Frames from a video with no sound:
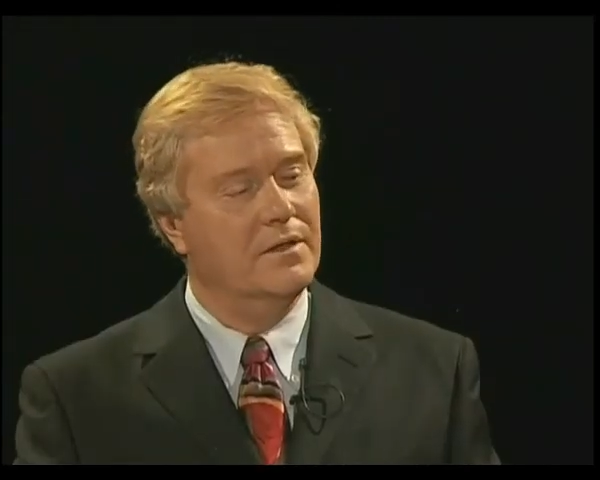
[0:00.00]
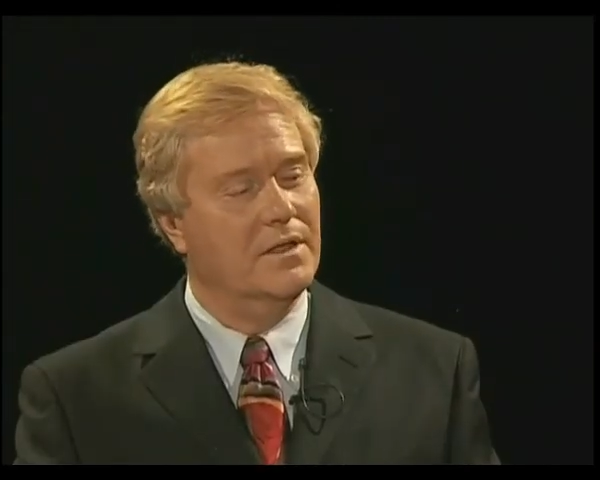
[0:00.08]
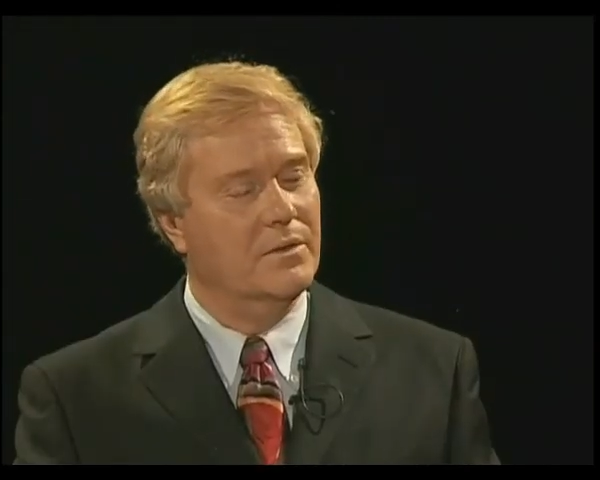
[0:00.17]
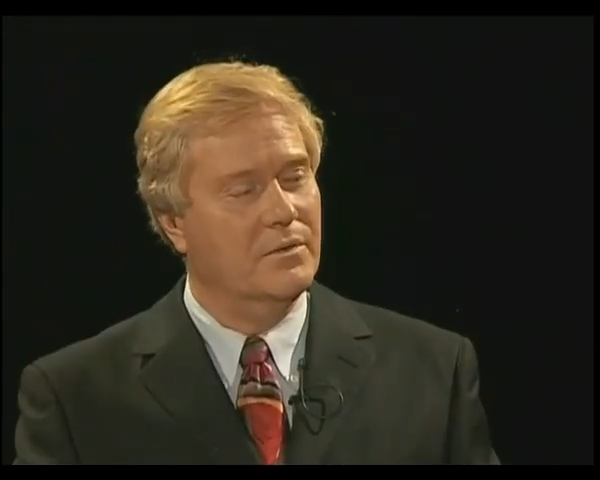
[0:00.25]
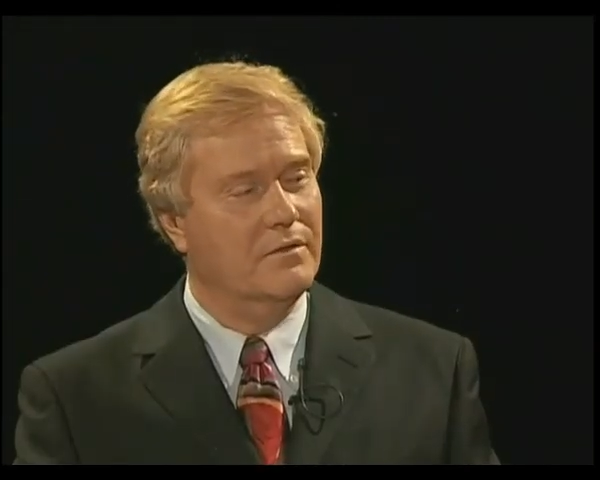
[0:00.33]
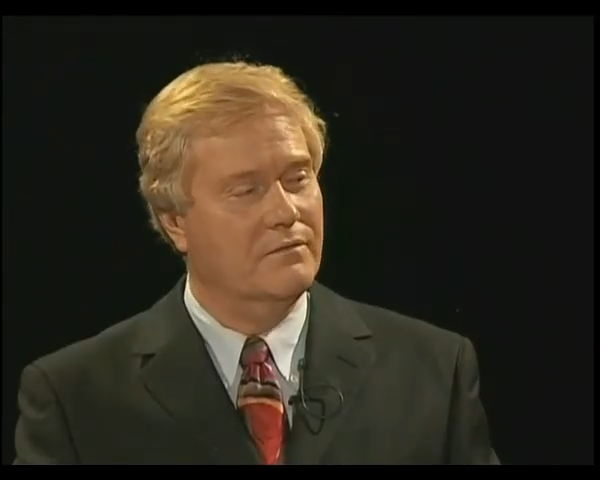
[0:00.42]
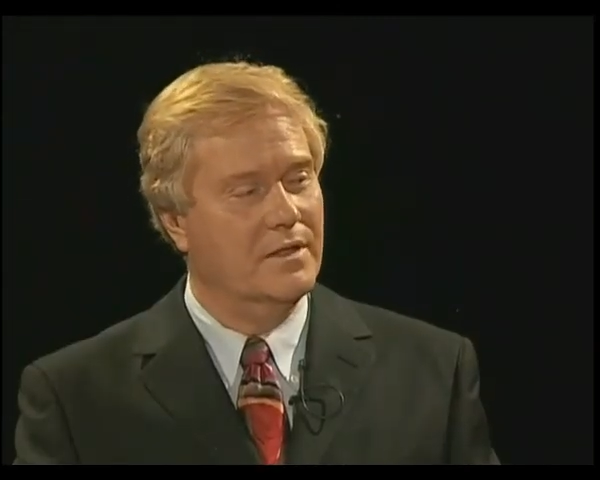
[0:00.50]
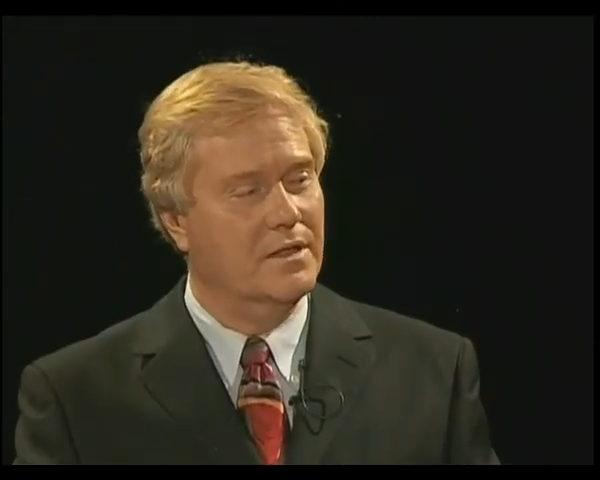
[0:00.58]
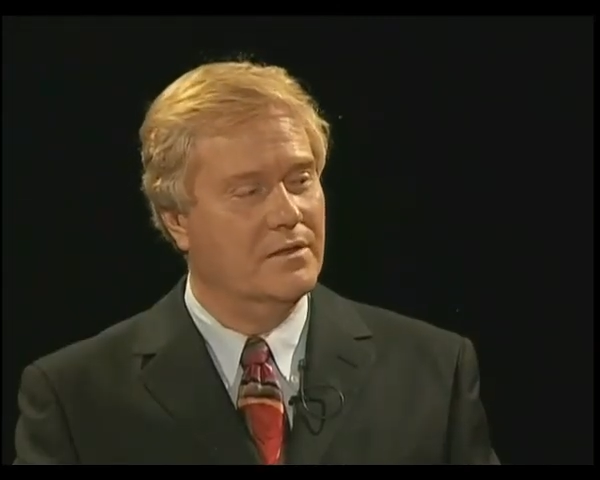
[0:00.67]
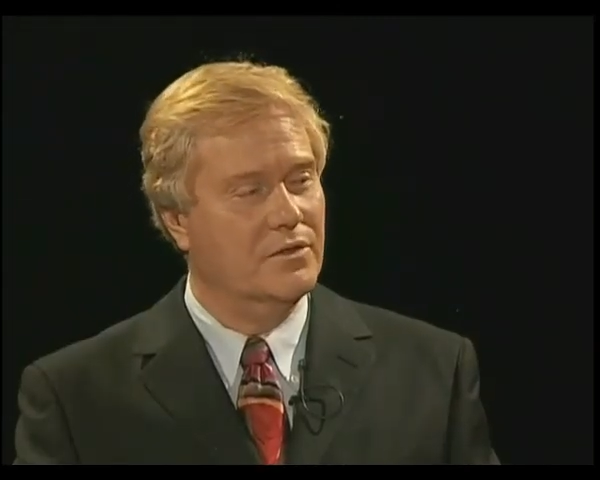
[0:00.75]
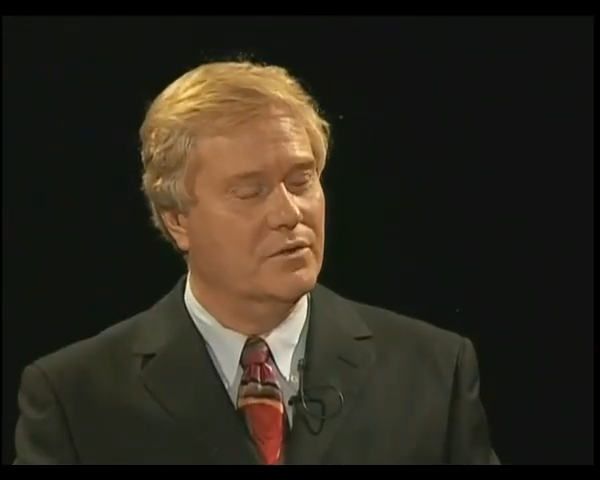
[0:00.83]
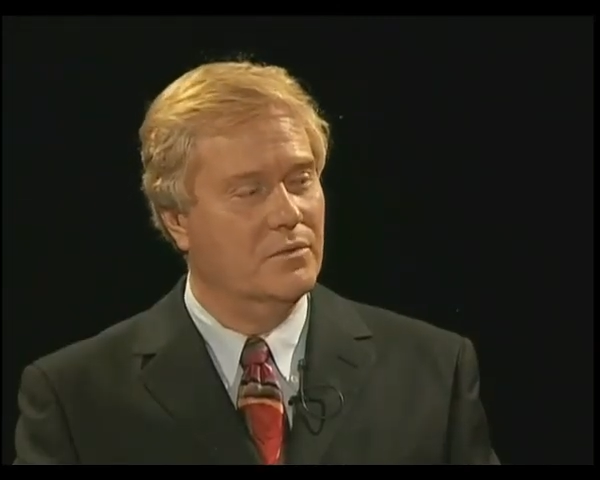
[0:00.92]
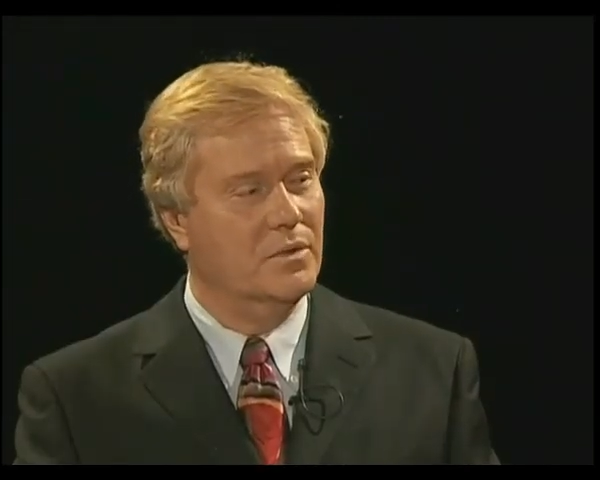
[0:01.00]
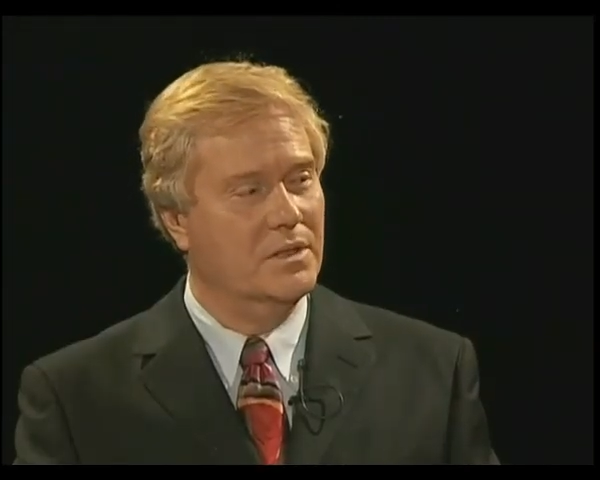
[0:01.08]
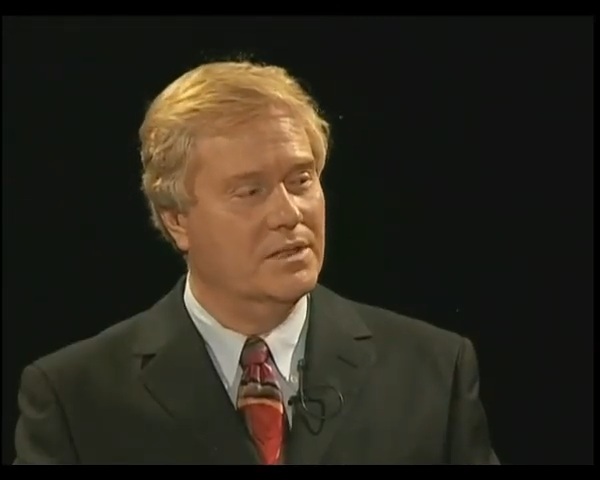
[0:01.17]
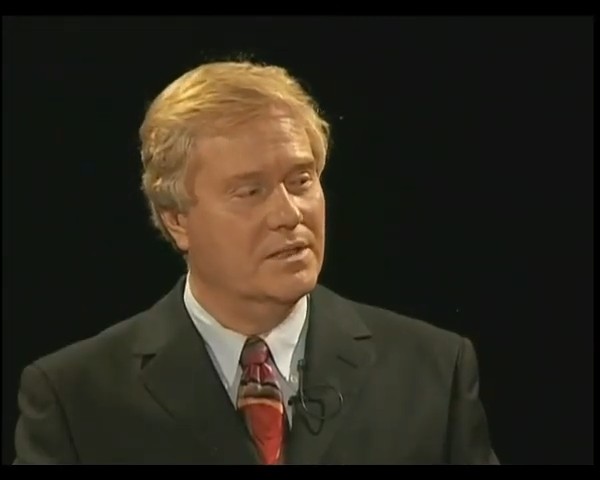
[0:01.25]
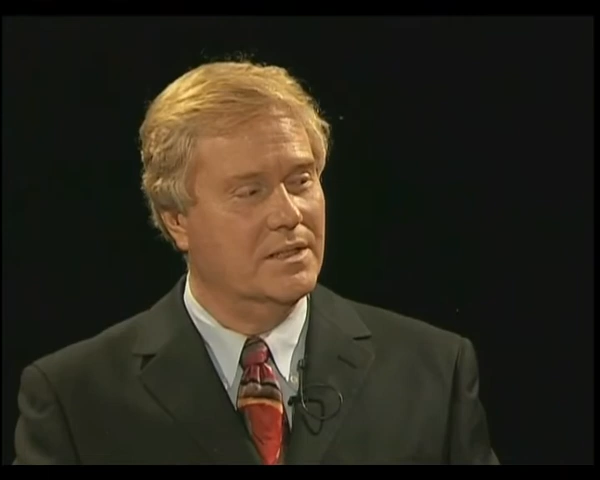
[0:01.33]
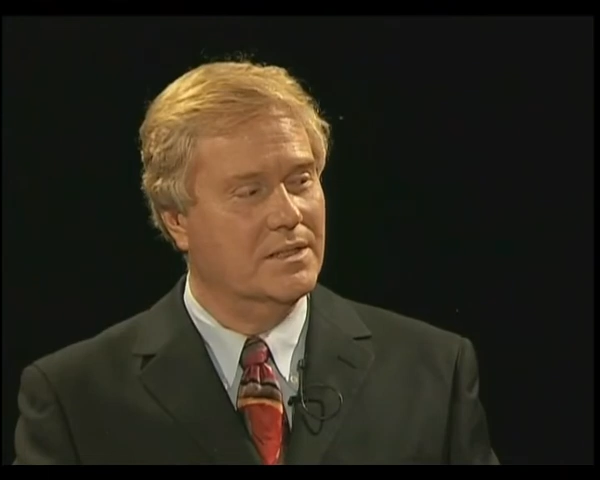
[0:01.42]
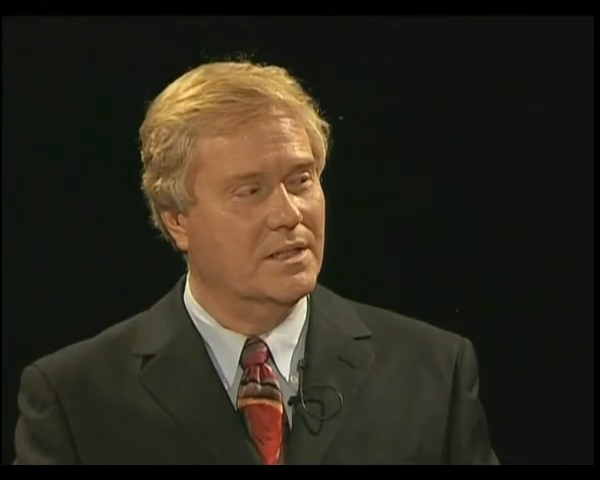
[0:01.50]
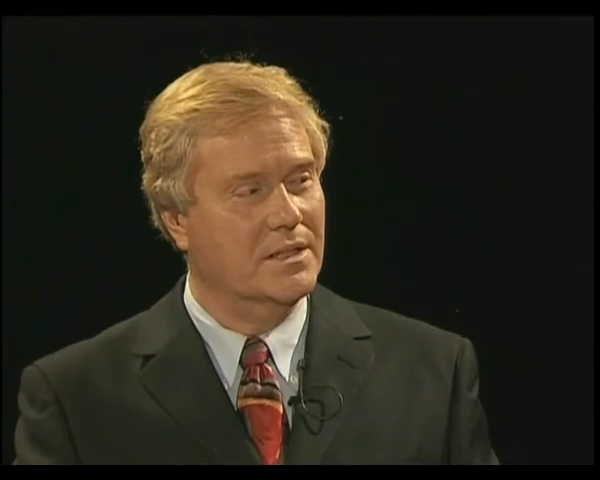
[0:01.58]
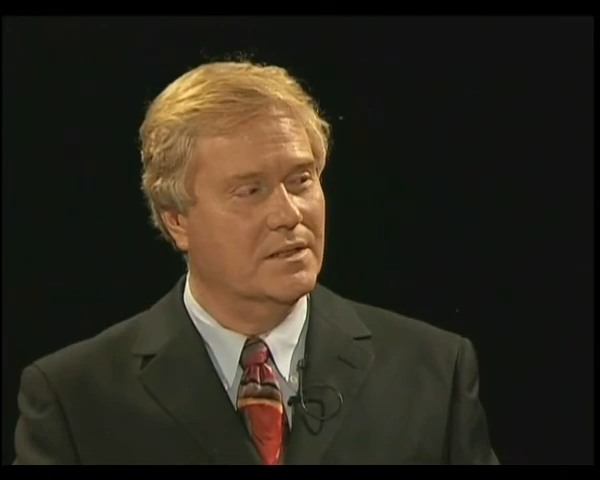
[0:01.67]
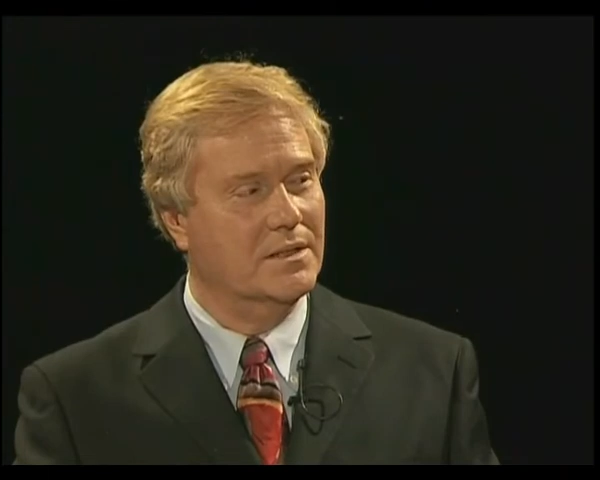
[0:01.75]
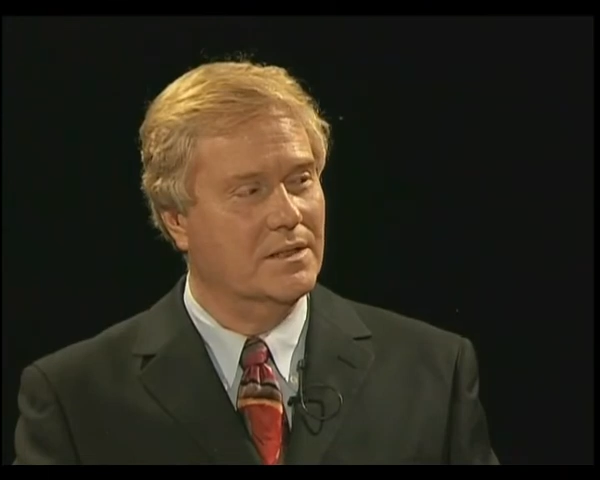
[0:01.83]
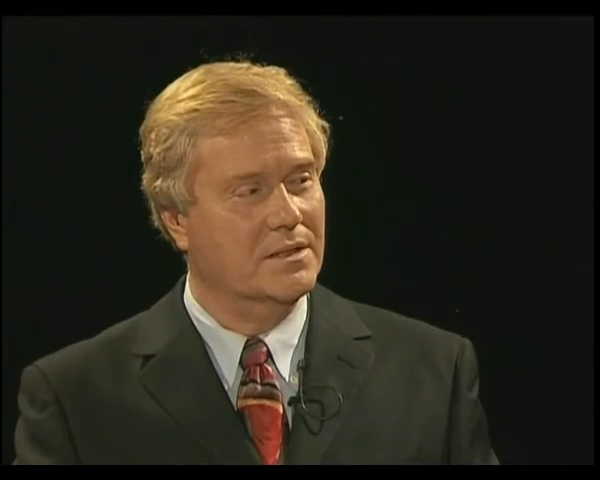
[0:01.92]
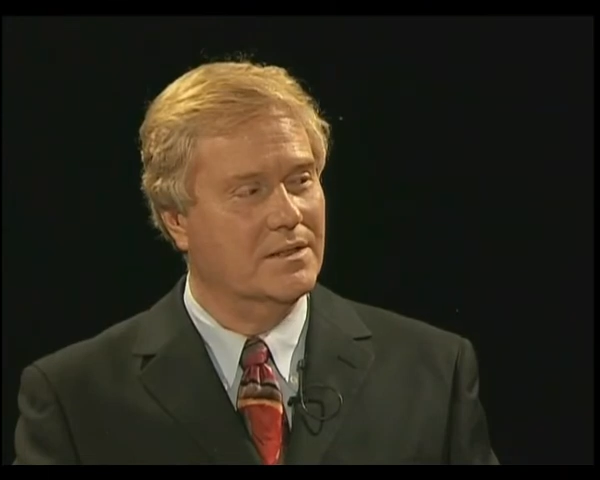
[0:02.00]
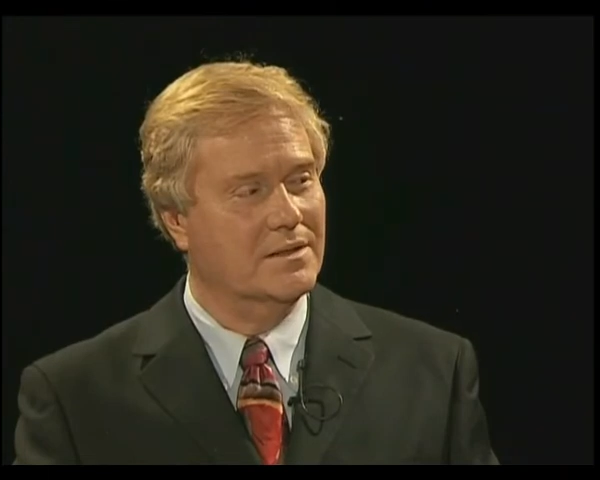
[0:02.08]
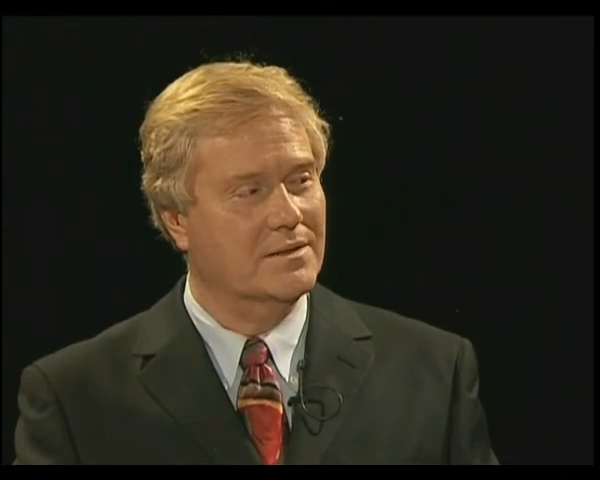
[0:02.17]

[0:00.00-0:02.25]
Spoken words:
like when you found out that you had won this essay contest?